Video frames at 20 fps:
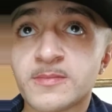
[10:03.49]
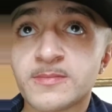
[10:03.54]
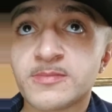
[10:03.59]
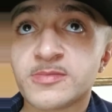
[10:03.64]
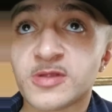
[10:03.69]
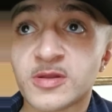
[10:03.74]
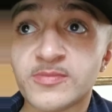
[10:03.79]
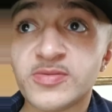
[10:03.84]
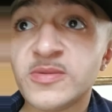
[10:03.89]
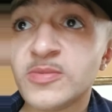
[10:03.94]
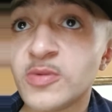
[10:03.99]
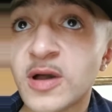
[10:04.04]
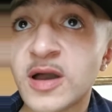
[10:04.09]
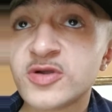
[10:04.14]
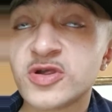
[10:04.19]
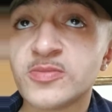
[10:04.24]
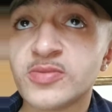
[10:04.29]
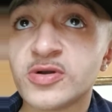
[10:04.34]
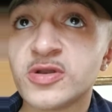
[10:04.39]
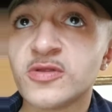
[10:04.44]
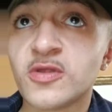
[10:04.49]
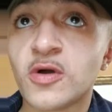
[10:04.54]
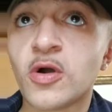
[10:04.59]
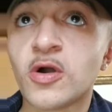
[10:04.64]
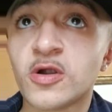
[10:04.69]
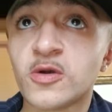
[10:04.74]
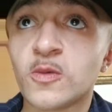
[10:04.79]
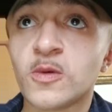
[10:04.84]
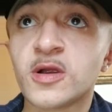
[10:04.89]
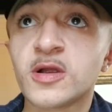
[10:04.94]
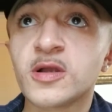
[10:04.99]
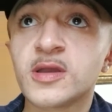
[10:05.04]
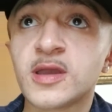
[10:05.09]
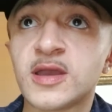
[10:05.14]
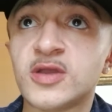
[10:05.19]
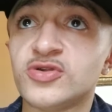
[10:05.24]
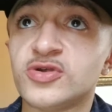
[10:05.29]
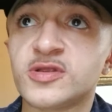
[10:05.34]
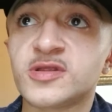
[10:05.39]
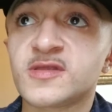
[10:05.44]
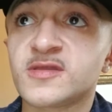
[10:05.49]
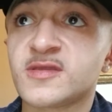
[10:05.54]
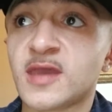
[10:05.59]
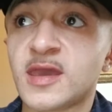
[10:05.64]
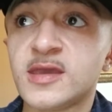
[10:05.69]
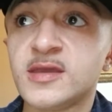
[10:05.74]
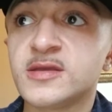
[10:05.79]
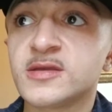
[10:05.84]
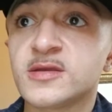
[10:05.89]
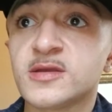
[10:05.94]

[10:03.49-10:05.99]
Some people actually put in the hard work and just take,